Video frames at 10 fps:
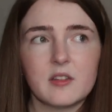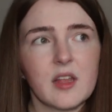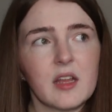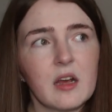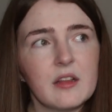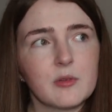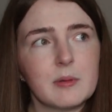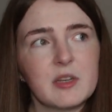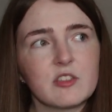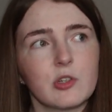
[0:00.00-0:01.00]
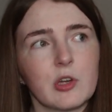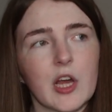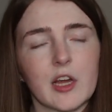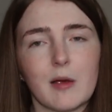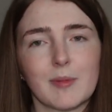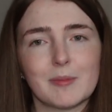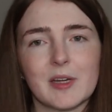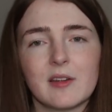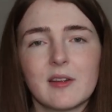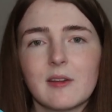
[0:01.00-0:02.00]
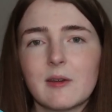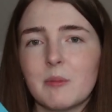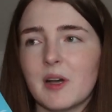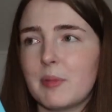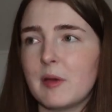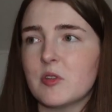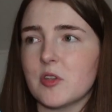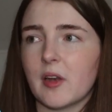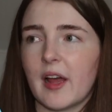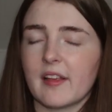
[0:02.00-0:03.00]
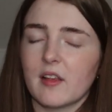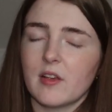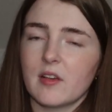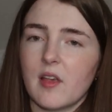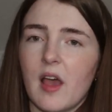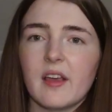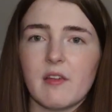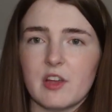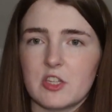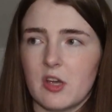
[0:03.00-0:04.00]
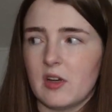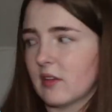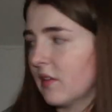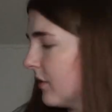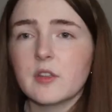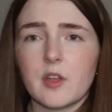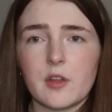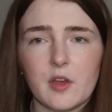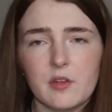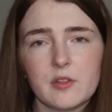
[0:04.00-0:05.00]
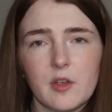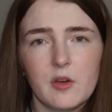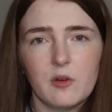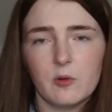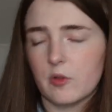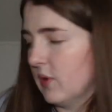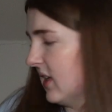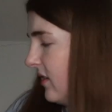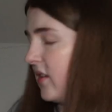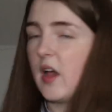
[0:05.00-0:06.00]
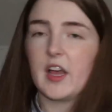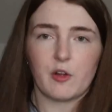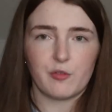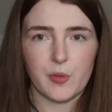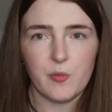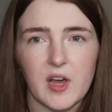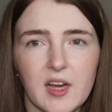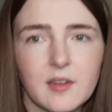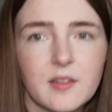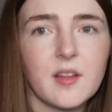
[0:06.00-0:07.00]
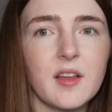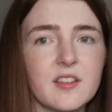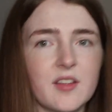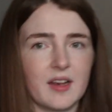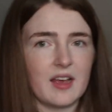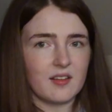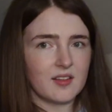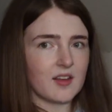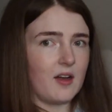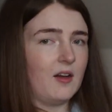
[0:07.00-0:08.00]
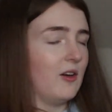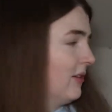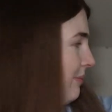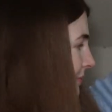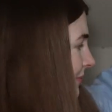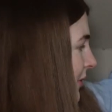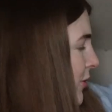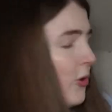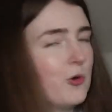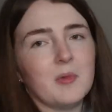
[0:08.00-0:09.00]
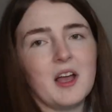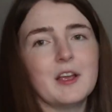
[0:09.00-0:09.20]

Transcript: this one better or not, I can't remember, but people do like it, so I was like, I'll give it a chance. So those are all the ones I got from the works. So let's start on all my